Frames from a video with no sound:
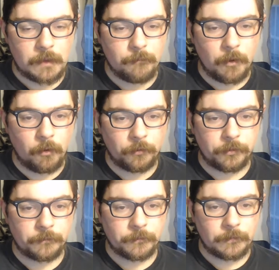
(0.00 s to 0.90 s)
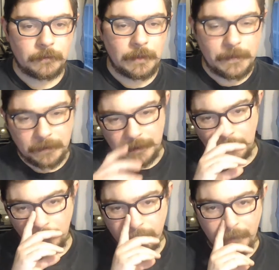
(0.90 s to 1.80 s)
both in the
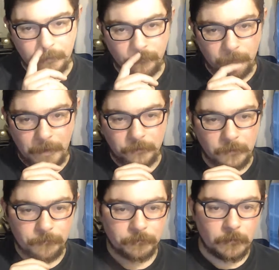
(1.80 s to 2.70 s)
kettle and the fermenter.